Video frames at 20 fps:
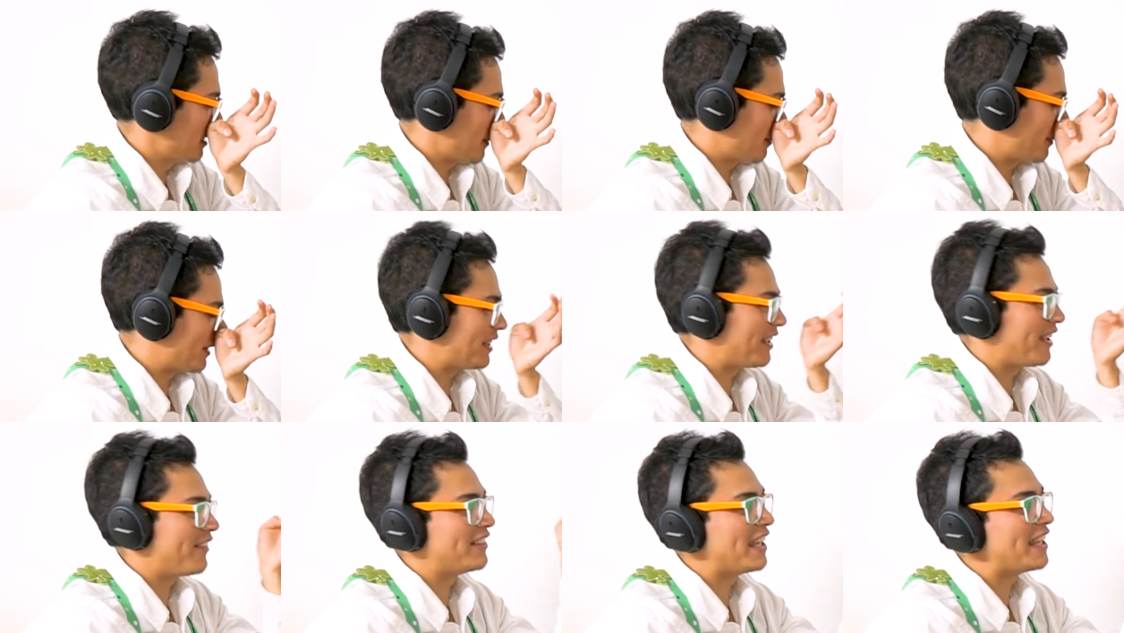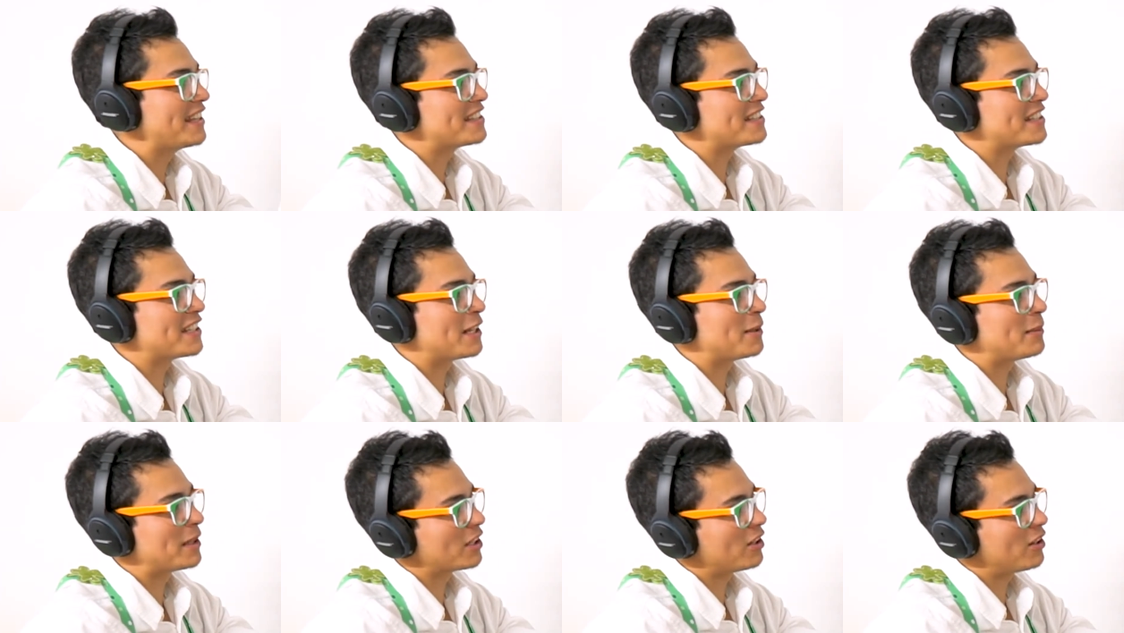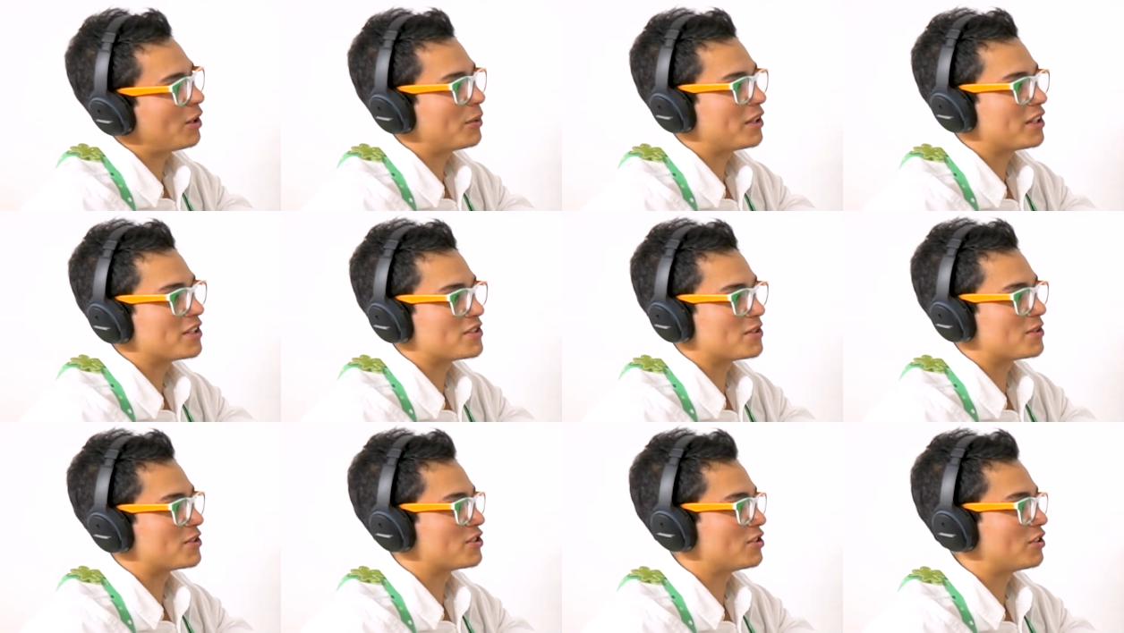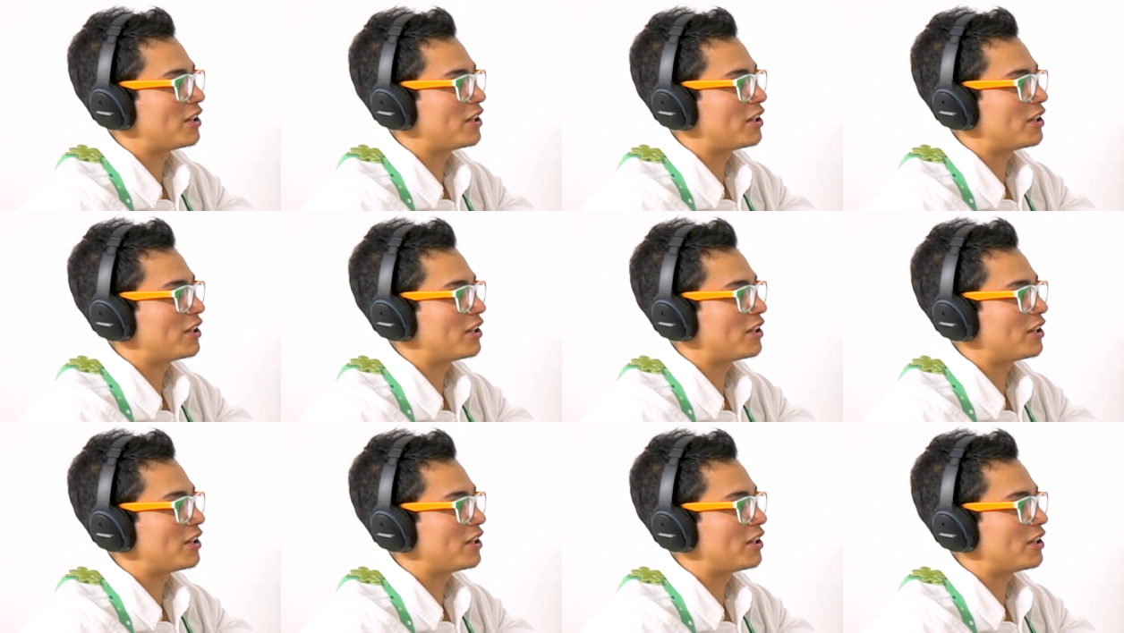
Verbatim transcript: But they, if they did it, I'm like, oh, I want to do it too.